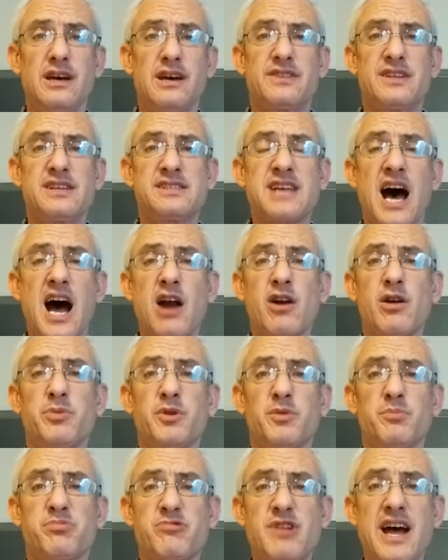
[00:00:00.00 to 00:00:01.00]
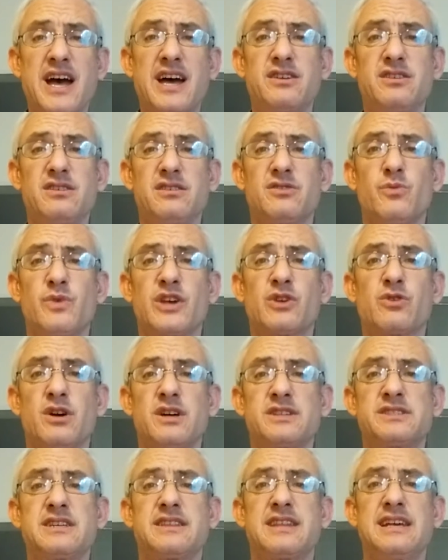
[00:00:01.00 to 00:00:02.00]
This horrible bread, we
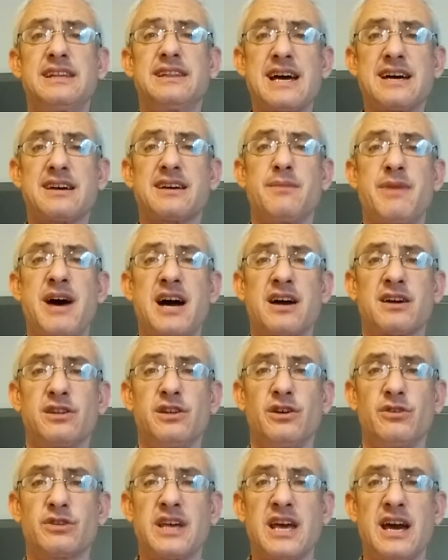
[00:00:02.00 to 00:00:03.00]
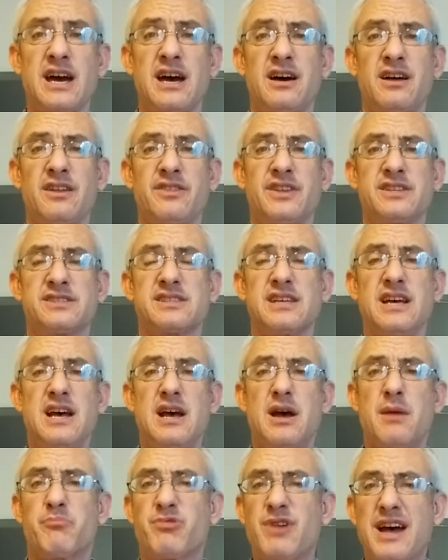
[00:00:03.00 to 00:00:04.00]
called it the lechem haklokel, this
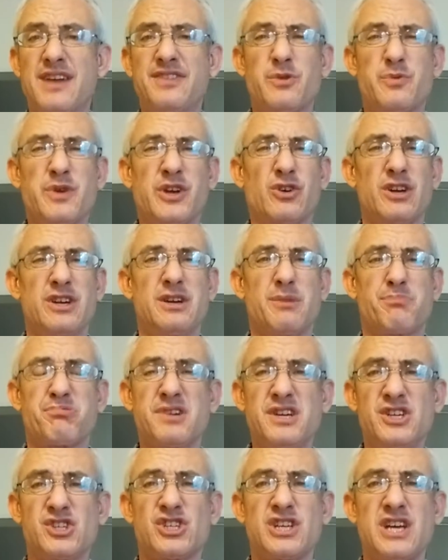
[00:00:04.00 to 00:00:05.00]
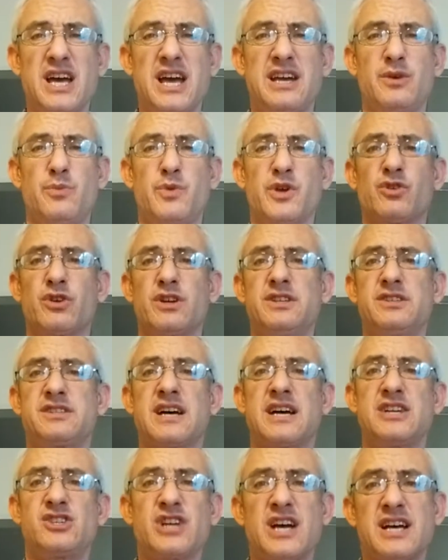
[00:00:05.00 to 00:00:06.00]
bread that we couldn't appreciate and we couldn't
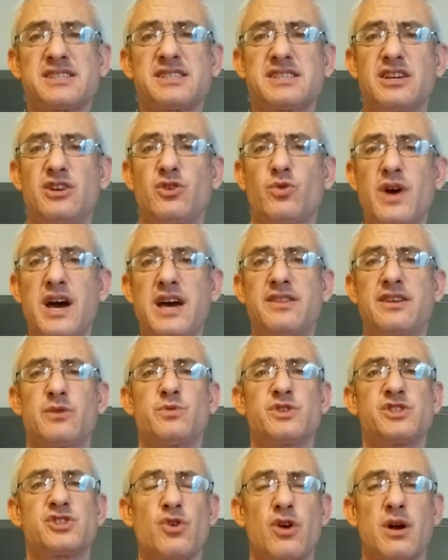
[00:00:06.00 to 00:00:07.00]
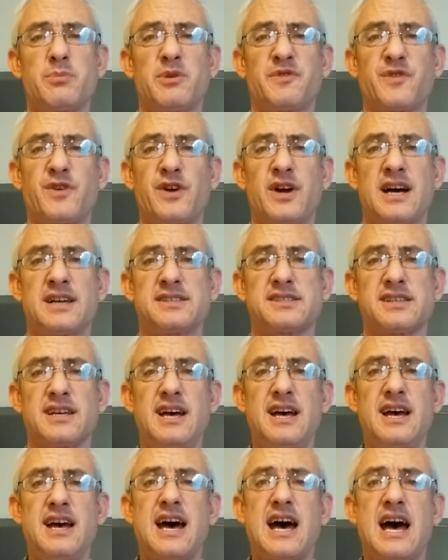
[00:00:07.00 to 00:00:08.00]
digest in a way that was normal for us,
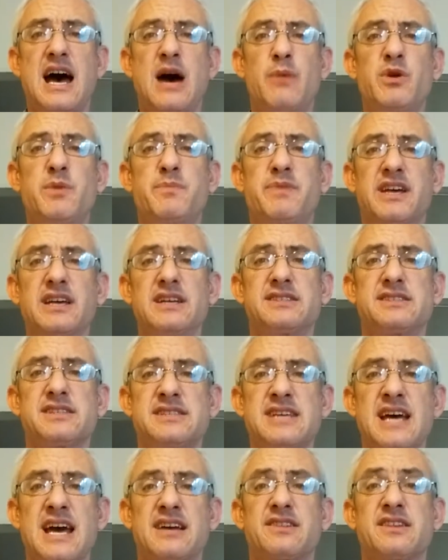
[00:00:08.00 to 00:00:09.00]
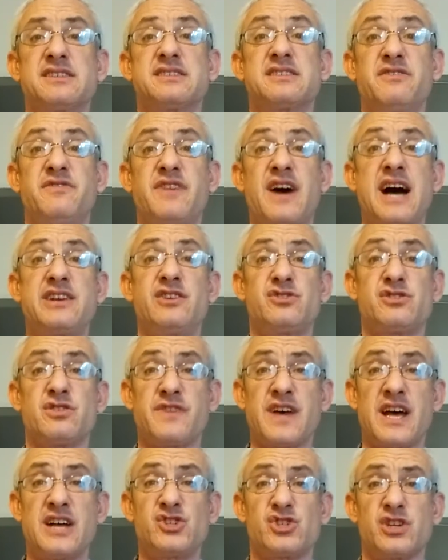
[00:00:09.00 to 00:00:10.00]
and we begin to take this divine
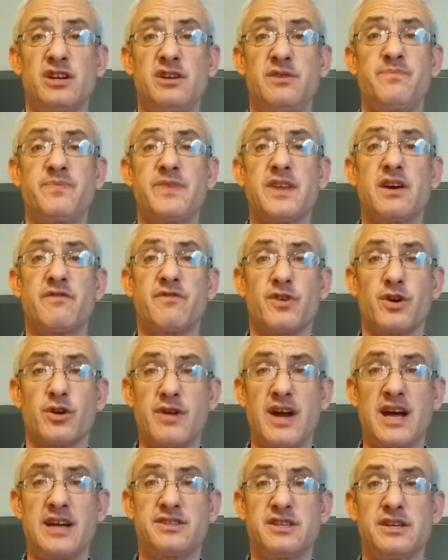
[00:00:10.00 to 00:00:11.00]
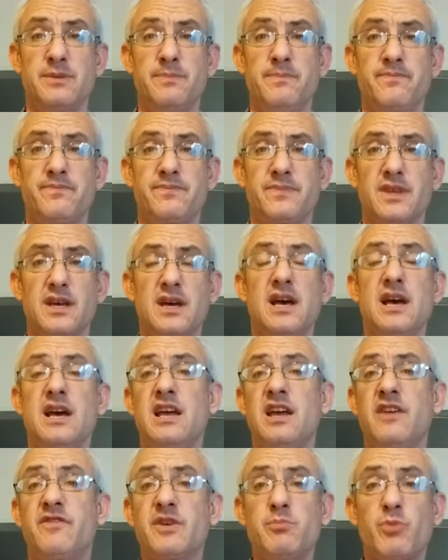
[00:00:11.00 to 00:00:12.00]
intervention for granted.
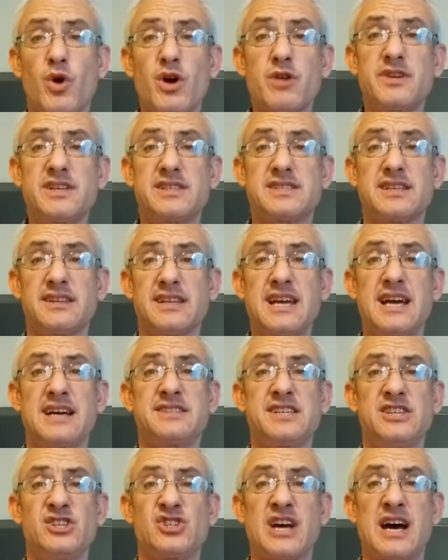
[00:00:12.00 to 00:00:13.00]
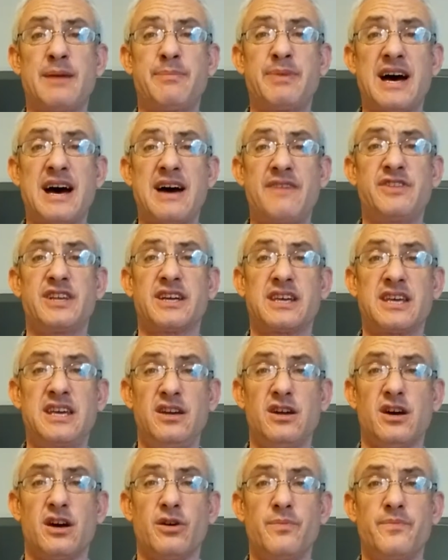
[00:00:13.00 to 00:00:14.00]
Even more recently on Tisha B'Av and the
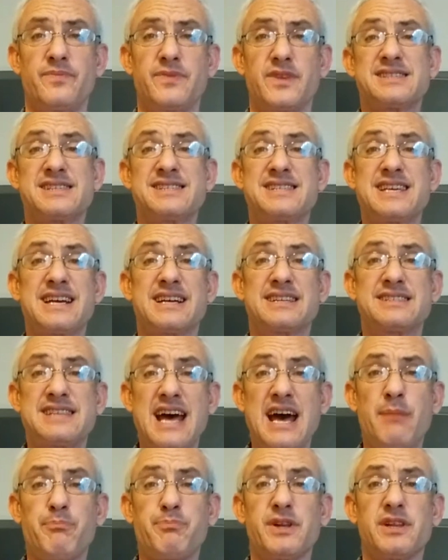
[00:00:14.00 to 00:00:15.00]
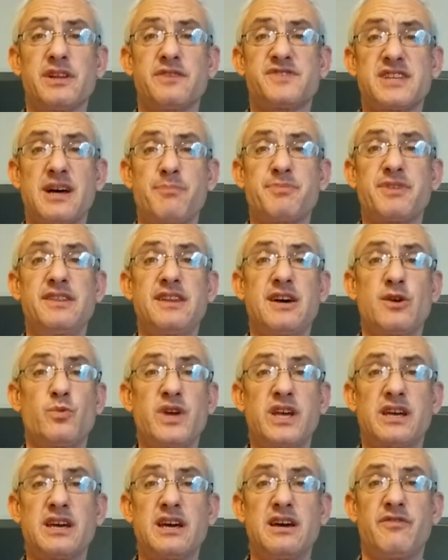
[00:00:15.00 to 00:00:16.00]
keynote, this is the example of something that
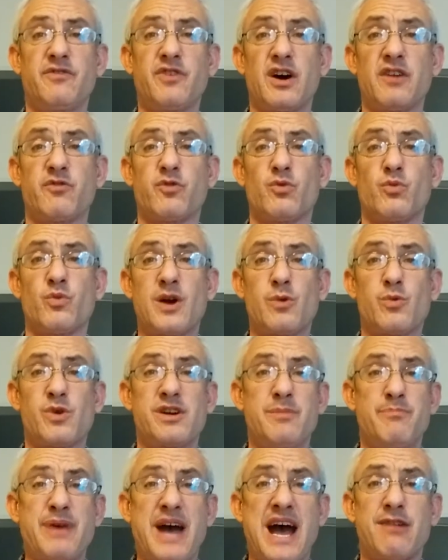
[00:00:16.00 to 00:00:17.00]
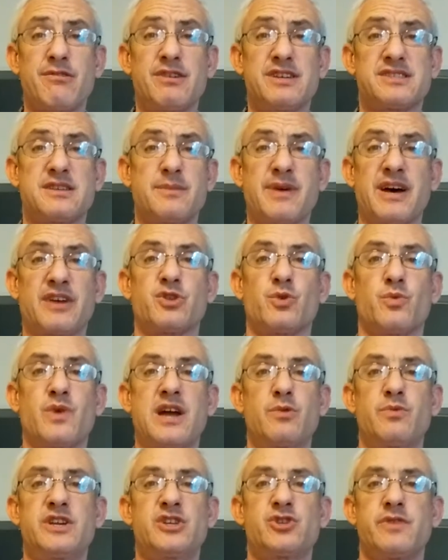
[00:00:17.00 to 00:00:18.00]
we give of where we're embarrassed about the
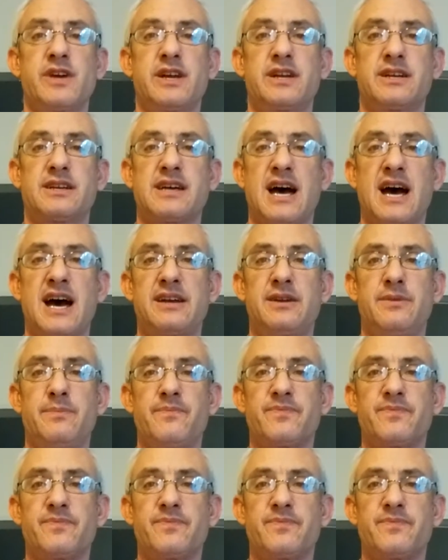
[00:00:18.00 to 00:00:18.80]
way we treated God.